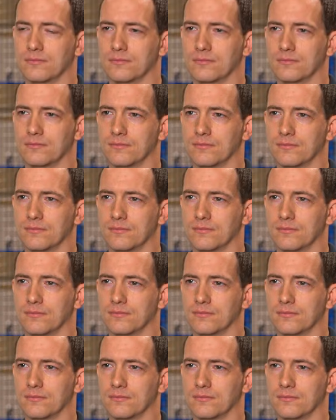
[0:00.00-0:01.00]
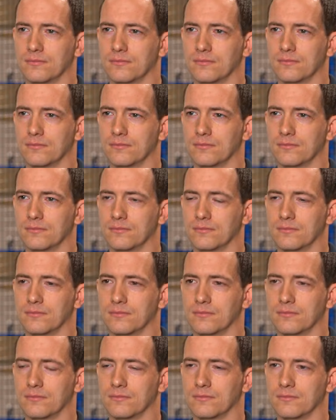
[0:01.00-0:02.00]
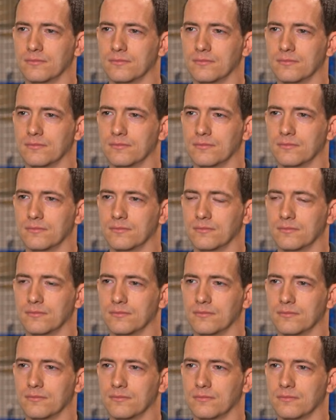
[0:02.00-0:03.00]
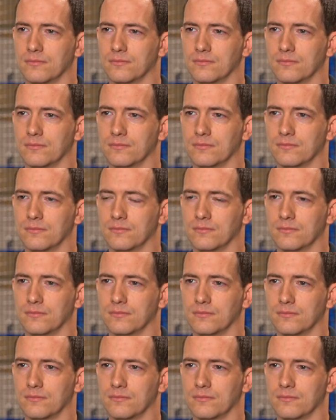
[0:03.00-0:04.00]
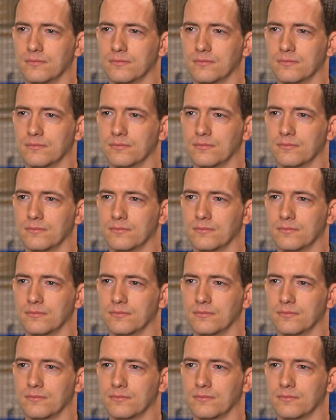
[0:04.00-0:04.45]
The person shown says nothing.